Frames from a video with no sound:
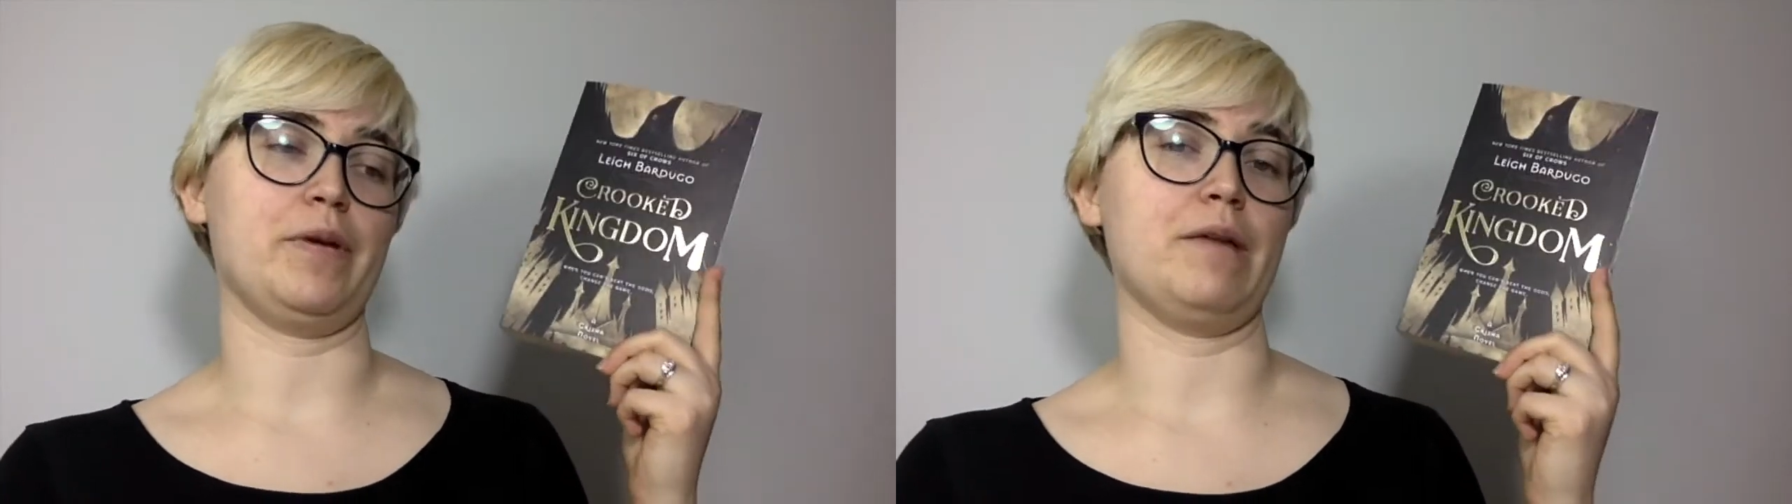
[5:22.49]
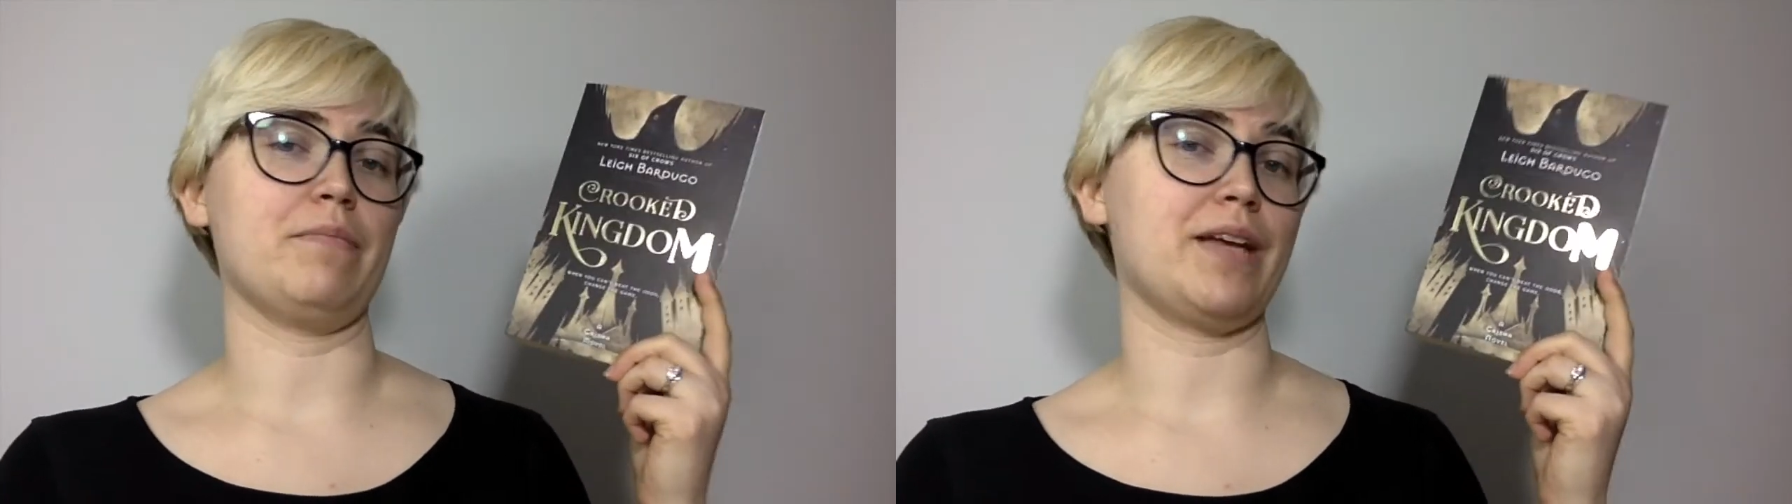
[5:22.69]

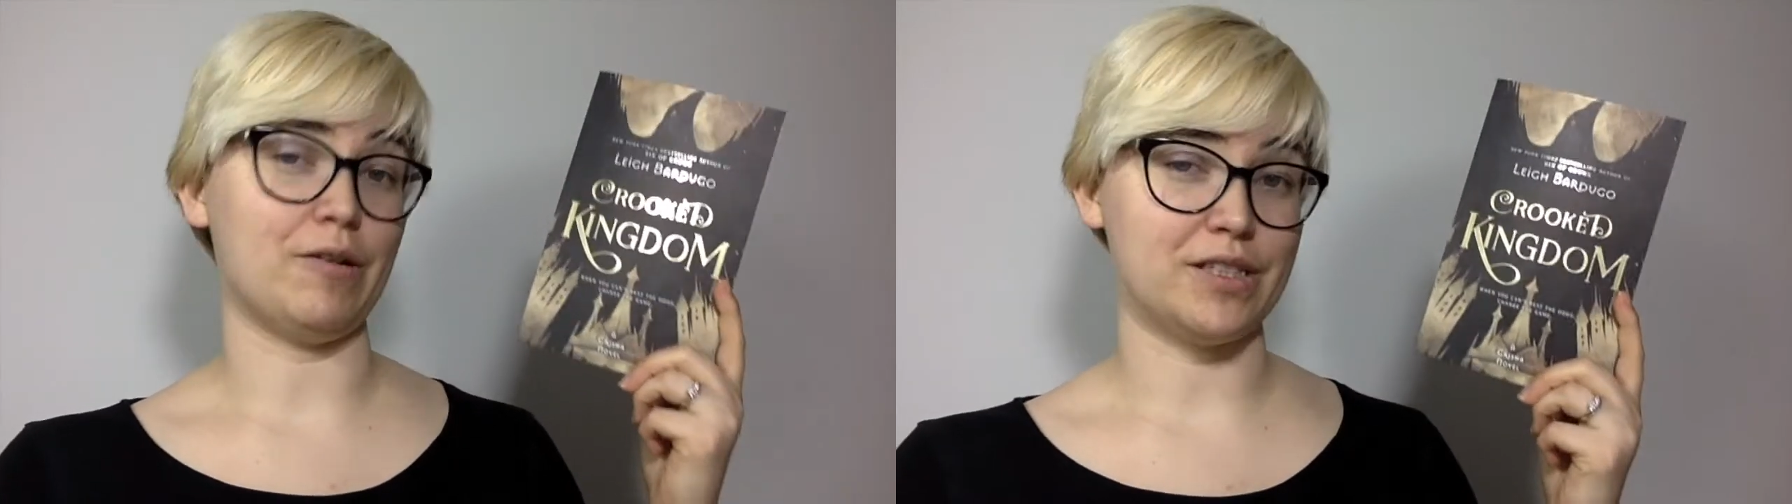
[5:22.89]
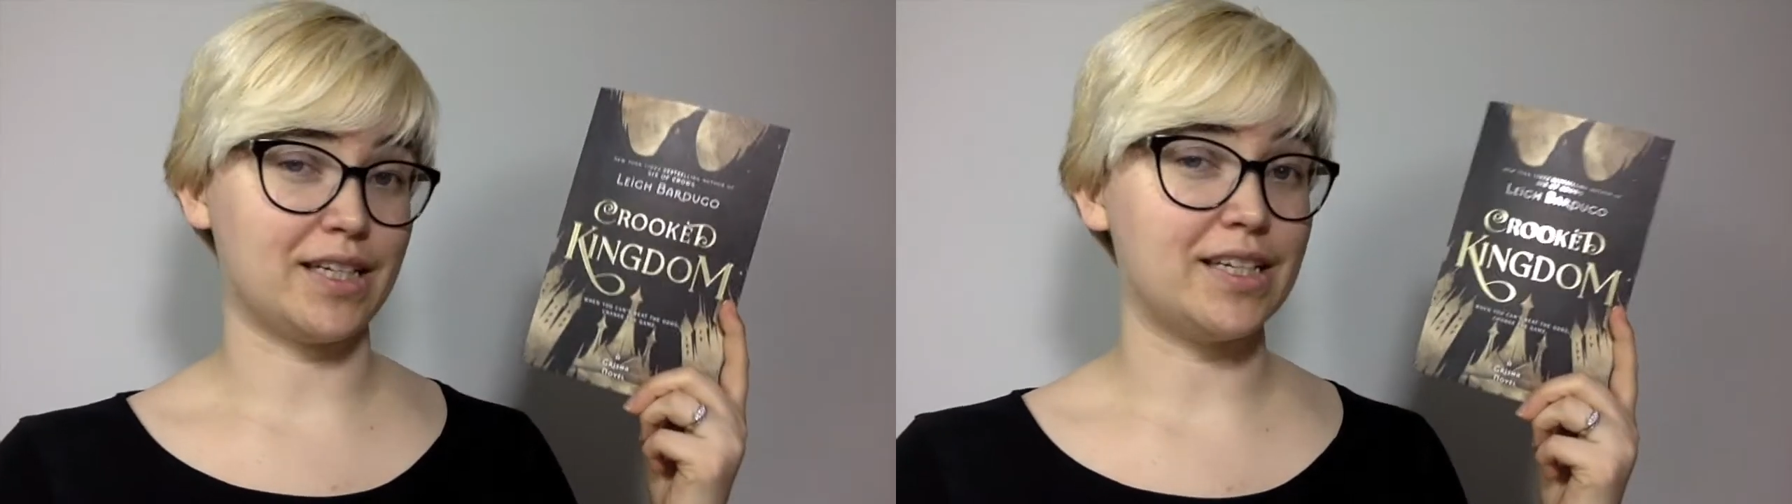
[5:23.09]
but I'm
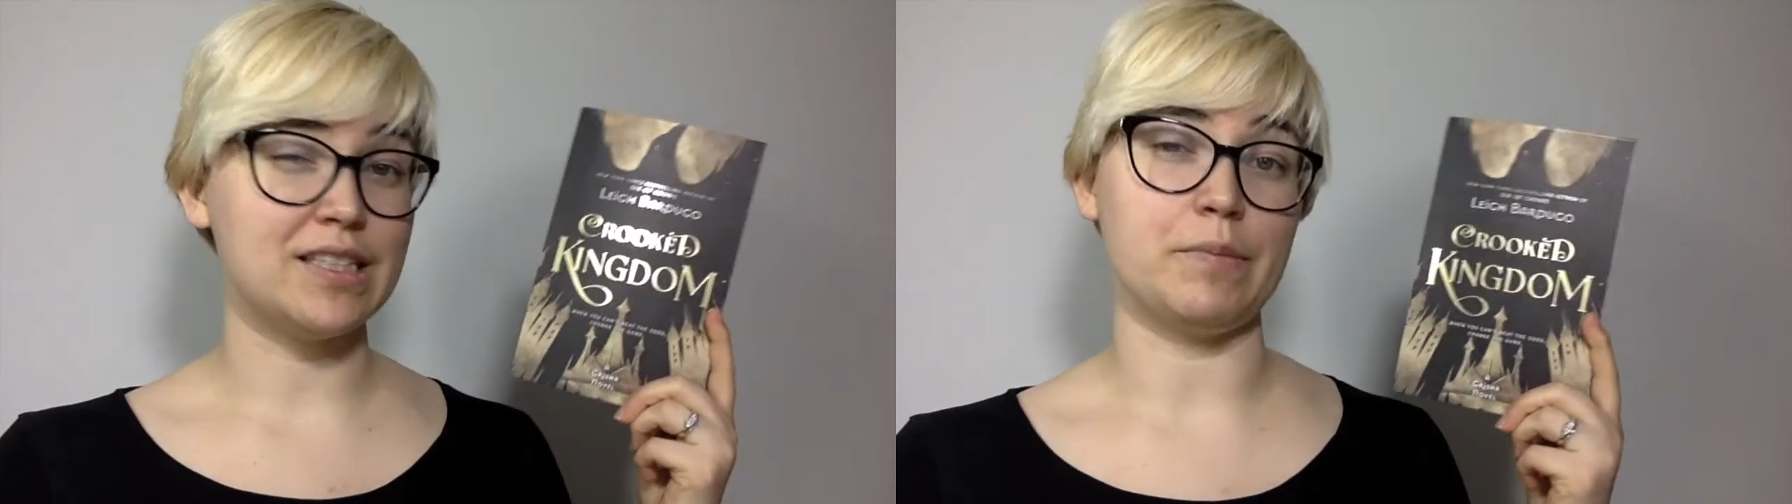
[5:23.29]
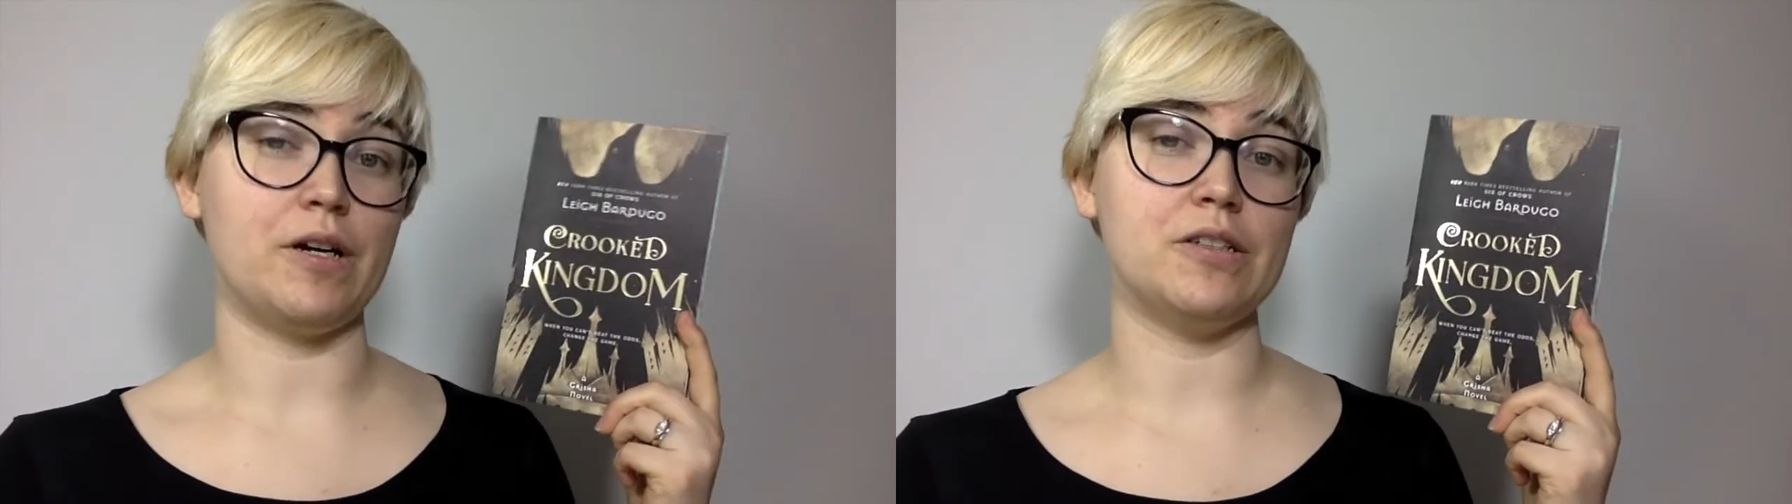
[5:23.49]
counting it
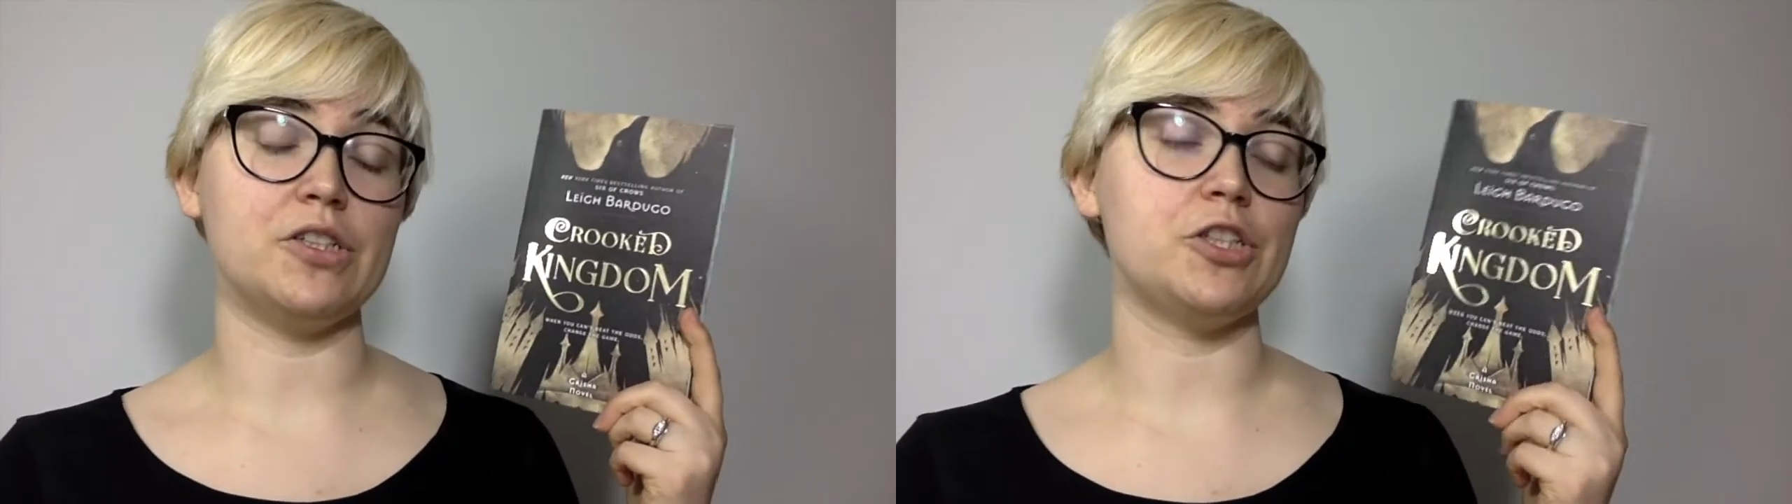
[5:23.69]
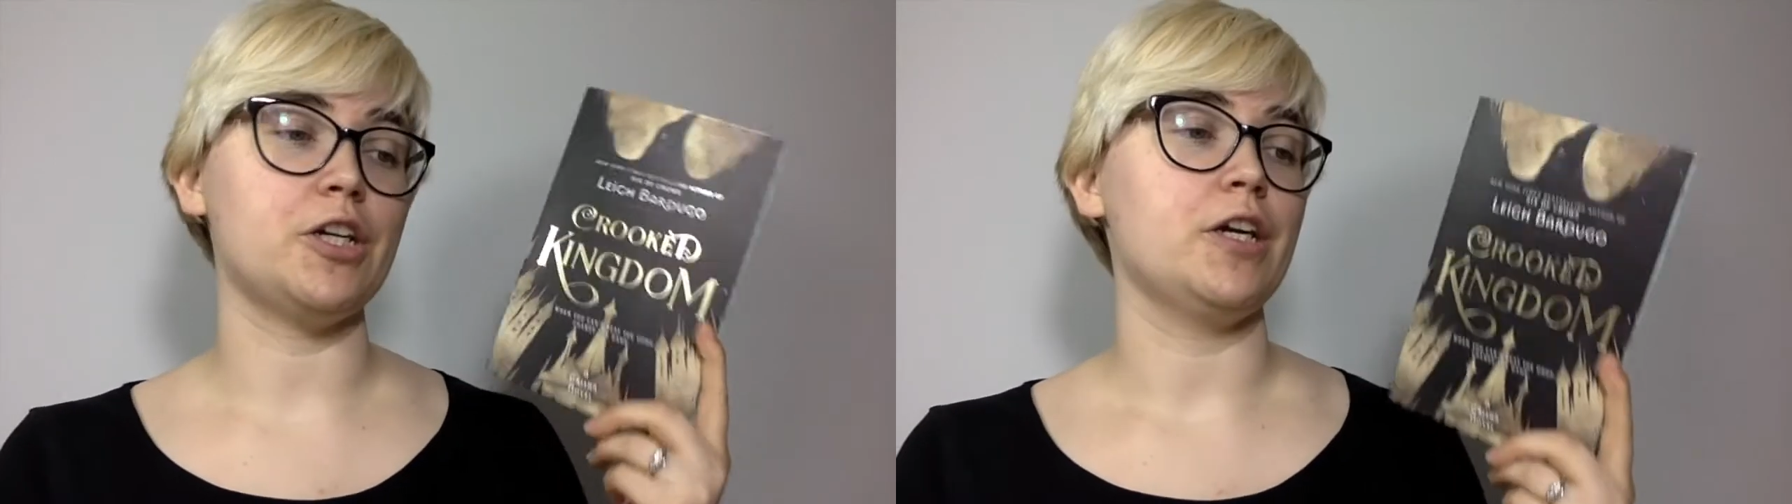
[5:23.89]
as
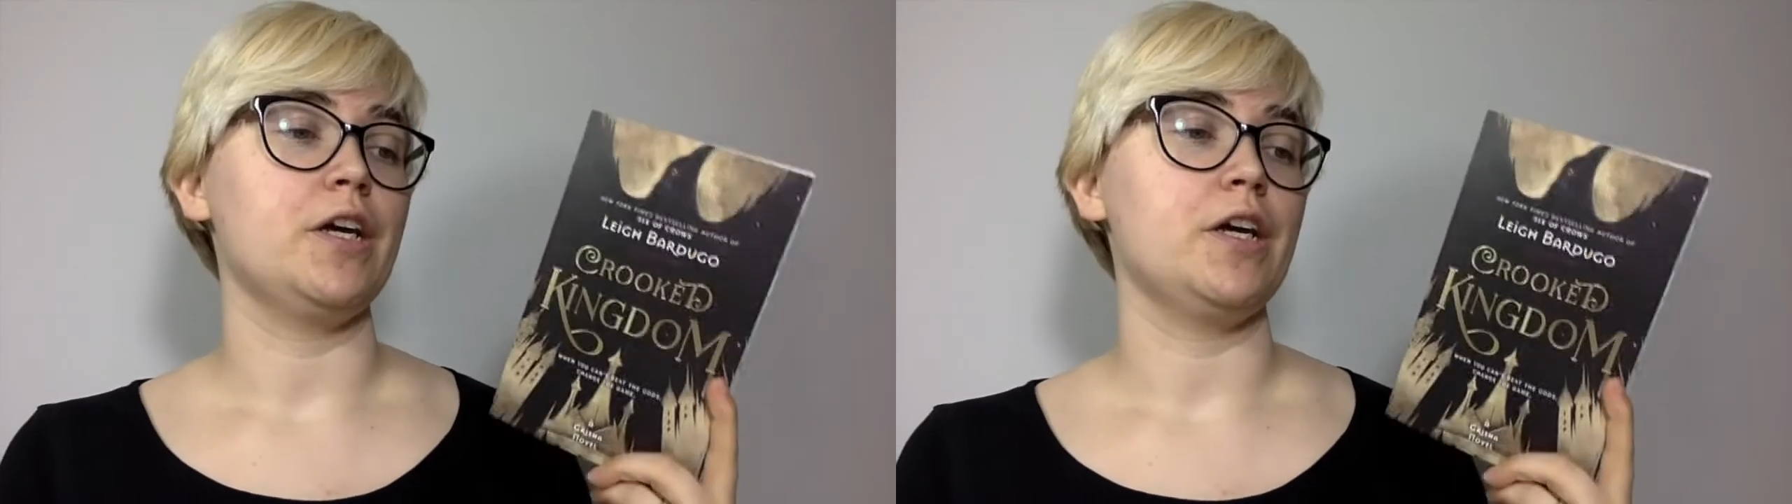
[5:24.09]
March.